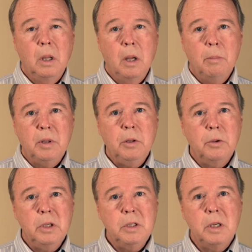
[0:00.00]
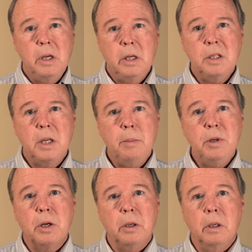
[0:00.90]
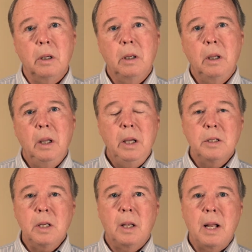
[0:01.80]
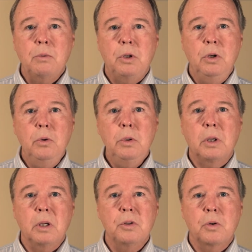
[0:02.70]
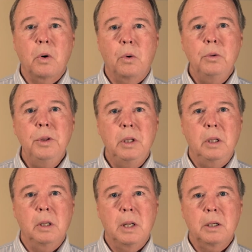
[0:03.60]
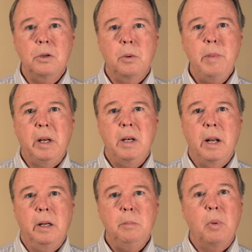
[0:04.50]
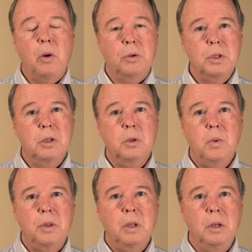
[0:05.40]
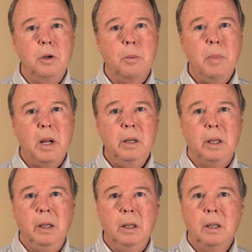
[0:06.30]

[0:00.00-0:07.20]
But there is an exception. He has allowed you to control the electromagnetic pulses within your body.